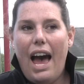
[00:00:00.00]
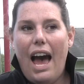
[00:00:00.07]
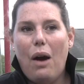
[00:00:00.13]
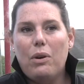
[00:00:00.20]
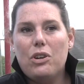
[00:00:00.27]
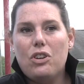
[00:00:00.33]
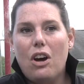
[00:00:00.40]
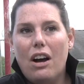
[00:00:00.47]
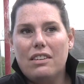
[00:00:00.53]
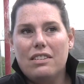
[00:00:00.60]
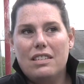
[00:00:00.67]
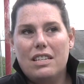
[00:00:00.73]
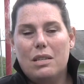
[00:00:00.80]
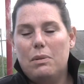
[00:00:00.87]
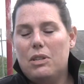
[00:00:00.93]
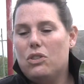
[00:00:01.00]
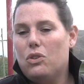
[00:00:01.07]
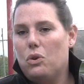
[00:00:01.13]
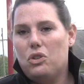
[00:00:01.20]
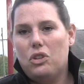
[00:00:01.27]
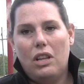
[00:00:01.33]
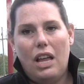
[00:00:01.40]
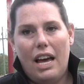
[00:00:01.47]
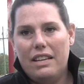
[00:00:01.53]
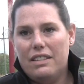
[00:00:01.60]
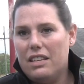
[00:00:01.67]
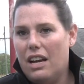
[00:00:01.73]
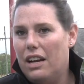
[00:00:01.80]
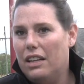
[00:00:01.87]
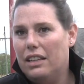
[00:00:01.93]
Our dogs need to be
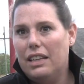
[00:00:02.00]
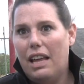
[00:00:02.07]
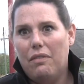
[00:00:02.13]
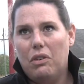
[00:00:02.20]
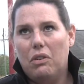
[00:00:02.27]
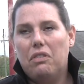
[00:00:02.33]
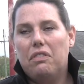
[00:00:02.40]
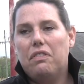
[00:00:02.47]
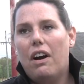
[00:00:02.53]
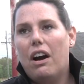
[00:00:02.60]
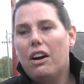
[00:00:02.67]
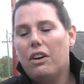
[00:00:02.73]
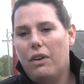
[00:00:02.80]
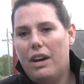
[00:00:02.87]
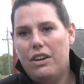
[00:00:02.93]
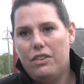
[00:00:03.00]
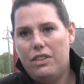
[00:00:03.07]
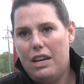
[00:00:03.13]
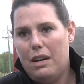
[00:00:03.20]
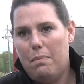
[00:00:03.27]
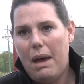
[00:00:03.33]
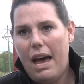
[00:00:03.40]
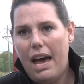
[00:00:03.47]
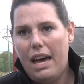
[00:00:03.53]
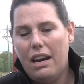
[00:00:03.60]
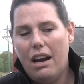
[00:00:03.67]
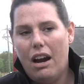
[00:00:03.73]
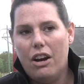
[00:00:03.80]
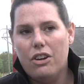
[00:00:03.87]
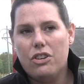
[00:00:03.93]
socialized on a level far greater than a pet.
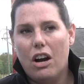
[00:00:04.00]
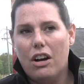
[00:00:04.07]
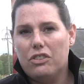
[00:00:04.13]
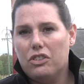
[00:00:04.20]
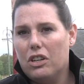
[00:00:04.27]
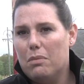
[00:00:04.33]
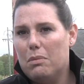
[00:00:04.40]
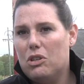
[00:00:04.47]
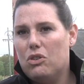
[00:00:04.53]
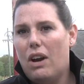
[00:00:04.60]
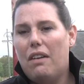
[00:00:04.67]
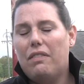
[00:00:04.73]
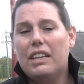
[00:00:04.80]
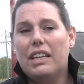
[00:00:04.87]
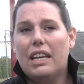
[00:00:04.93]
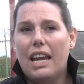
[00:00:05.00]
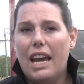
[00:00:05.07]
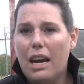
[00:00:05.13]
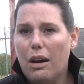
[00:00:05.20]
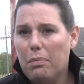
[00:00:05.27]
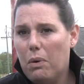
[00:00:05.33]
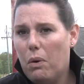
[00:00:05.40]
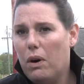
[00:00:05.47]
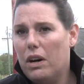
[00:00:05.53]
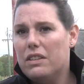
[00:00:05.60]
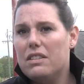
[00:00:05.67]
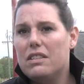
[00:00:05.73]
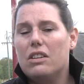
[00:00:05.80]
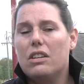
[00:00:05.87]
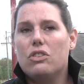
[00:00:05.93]
Our dogs are going to be traveling in
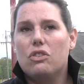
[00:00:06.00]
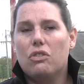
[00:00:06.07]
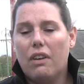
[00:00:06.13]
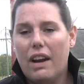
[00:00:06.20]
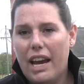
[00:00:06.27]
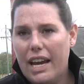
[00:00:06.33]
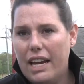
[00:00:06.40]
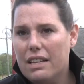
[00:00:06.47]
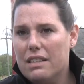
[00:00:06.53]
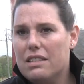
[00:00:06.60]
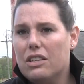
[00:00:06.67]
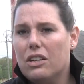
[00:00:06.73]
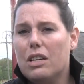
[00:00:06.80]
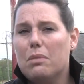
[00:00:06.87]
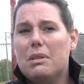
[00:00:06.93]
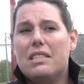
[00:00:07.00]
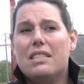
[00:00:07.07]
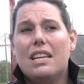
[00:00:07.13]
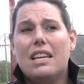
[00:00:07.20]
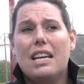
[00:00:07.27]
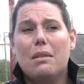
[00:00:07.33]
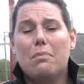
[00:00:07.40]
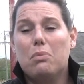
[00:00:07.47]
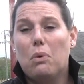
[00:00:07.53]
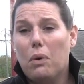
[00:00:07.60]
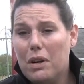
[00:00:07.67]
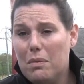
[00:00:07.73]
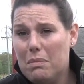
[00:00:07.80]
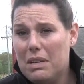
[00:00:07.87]
airports, trains, they're going to be sitting in board